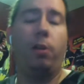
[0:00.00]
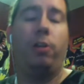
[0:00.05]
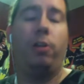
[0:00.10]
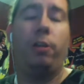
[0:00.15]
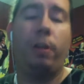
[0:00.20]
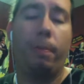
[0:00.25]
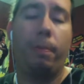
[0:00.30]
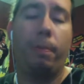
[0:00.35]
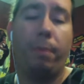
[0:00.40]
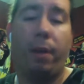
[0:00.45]

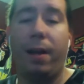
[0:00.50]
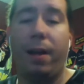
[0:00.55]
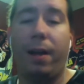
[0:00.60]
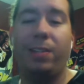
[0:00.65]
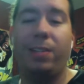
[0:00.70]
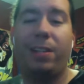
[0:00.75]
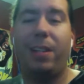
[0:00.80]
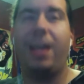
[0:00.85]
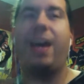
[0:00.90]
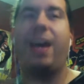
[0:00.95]
to comply.
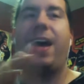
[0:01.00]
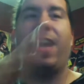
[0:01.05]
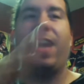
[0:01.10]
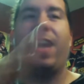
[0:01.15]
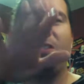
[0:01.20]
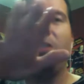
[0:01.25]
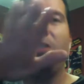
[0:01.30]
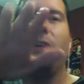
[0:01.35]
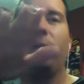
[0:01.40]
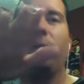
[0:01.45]
So, nah,
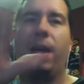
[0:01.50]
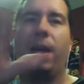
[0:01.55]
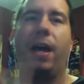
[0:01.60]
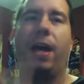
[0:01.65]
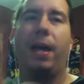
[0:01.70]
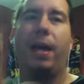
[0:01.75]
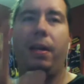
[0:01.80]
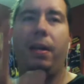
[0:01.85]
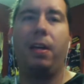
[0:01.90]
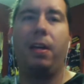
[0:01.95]
it's
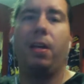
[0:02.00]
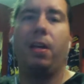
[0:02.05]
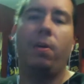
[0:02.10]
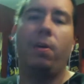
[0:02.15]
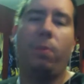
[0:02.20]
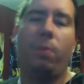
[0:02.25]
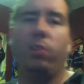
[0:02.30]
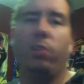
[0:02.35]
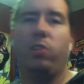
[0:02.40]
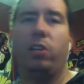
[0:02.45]
okay.
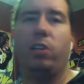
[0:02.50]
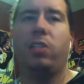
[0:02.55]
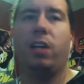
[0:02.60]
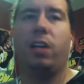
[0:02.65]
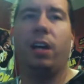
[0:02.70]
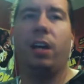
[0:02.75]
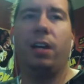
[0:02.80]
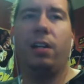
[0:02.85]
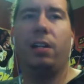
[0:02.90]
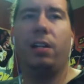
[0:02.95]
We'll just,
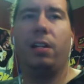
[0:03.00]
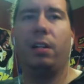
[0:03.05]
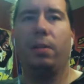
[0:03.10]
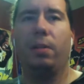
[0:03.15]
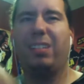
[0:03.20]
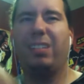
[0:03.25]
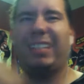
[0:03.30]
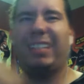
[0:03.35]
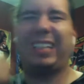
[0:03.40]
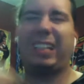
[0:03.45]

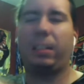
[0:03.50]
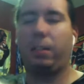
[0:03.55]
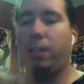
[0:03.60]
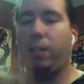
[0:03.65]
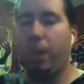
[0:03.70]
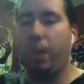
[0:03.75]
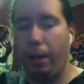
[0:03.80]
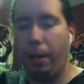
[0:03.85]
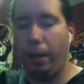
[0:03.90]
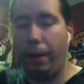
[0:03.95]

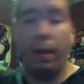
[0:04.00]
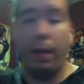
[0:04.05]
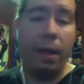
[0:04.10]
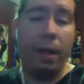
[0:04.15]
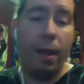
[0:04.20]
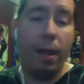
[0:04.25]
kill it.